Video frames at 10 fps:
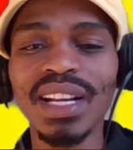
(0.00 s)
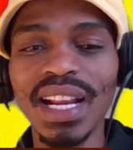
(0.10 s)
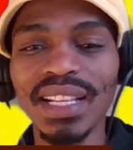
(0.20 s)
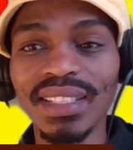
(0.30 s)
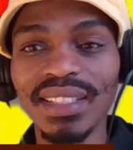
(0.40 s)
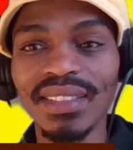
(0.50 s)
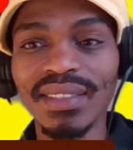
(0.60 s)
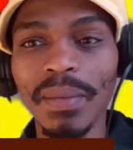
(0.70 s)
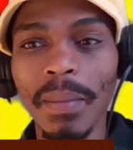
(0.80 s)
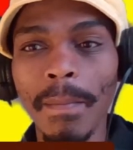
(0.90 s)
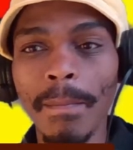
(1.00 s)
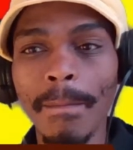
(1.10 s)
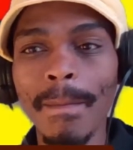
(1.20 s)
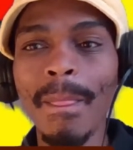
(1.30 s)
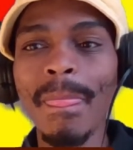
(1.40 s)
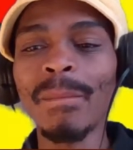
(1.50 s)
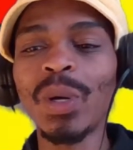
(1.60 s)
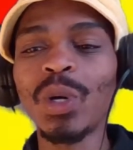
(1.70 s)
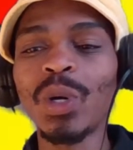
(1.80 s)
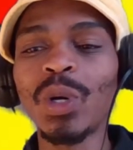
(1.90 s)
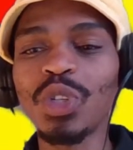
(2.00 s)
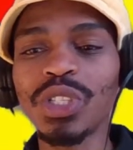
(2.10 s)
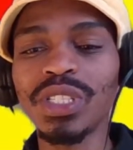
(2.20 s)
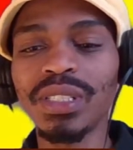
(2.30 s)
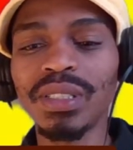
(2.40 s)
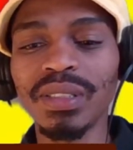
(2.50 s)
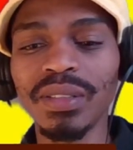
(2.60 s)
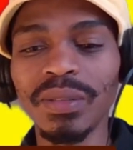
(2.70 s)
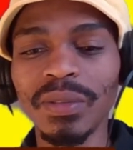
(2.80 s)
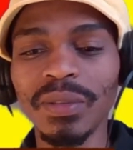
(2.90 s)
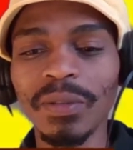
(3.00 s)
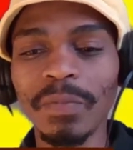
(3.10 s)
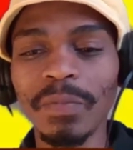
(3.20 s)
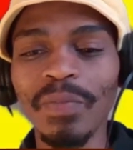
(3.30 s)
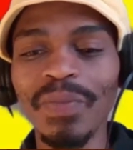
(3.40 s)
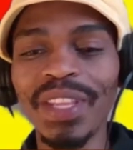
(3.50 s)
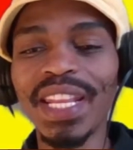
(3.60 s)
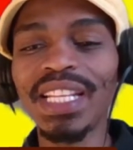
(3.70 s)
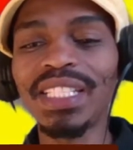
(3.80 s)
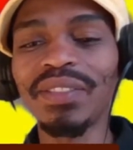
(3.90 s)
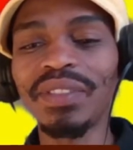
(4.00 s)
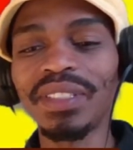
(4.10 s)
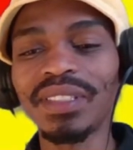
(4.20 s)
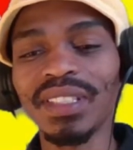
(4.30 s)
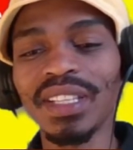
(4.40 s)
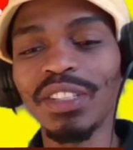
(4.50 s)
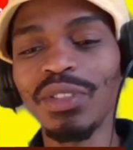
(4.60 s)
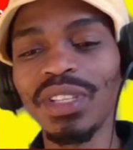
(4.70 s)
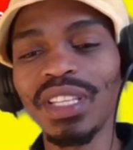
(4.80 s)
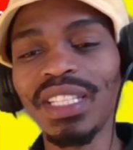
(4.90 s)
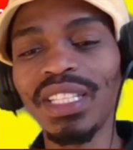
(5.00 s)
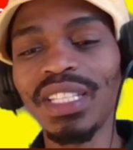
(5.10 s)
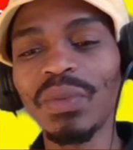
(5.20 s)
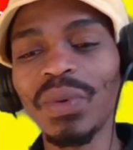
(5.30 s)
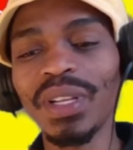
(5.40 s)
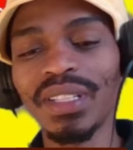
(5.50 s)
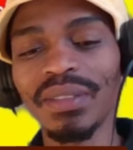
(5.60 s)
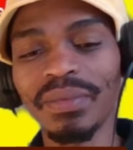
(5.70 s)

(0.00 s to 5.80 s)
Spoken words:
rights, more especially the natives, as you can hear the word